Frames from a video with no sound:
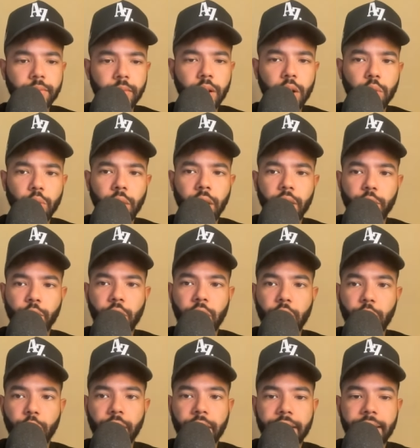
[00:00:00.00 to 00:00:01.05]
All
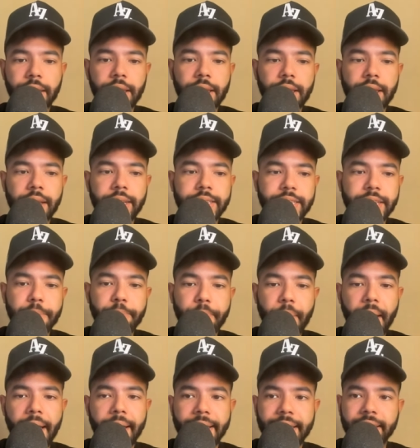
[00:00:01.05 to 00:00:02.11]
right. Let's get
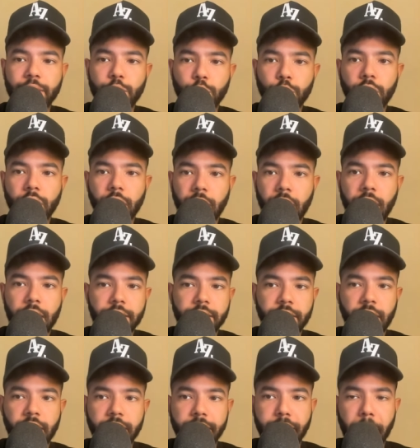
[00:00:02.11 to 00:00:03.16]
back into the Locked
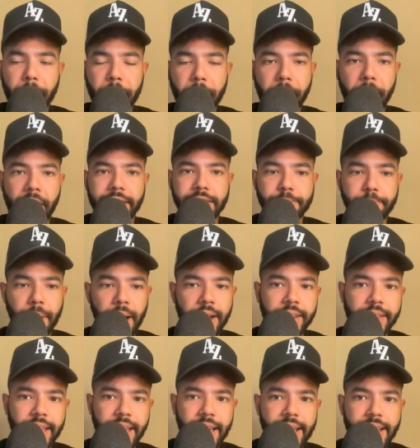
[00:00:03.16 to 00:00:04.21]
on Diamondbacks
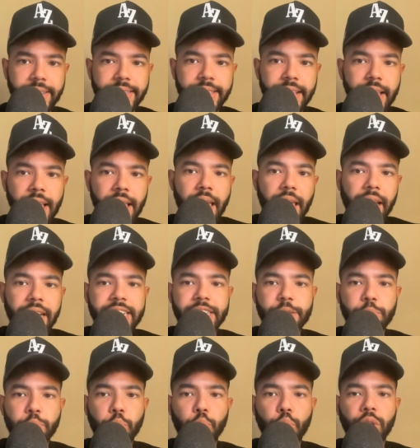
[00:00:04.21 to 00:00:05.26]
podcast. Let's
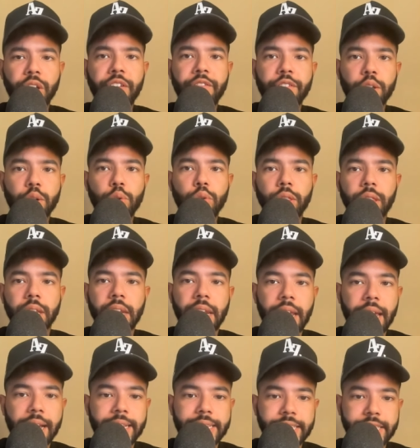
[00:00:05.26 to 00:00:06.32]
preview the
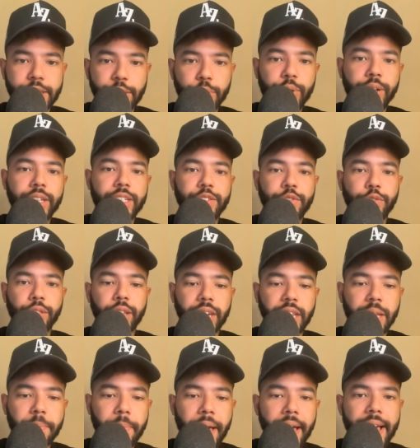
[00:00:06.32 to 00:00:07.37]
next series for the
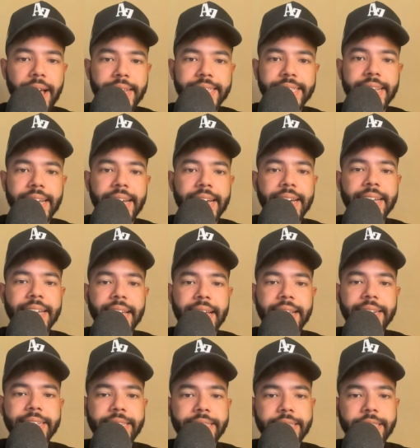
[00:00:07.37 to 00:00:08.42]
D-backs
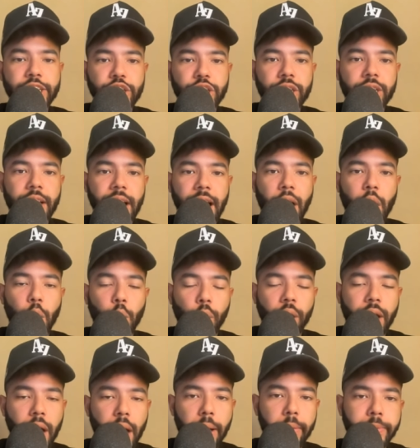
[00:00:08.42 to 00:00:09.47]
against the Chicago
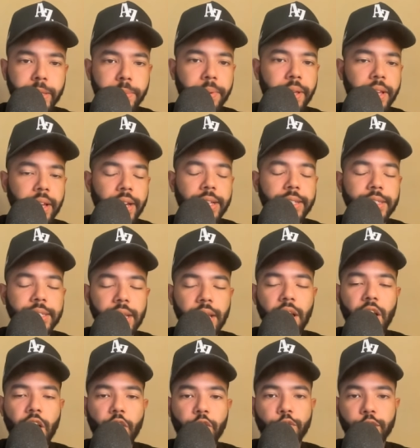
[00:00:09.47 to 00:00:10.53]
Cubs, because
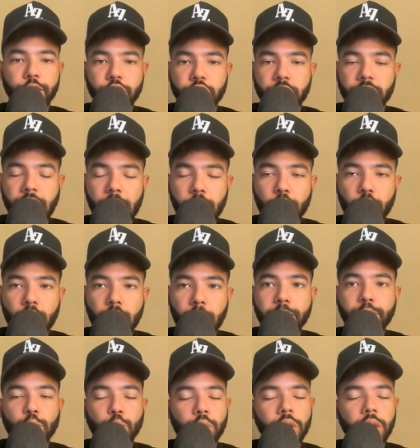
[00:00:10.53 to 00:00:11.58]
for the Chicago
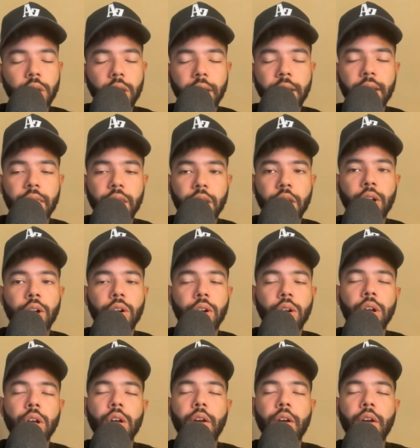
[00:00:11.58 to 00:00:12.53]
Cubs, when you look at their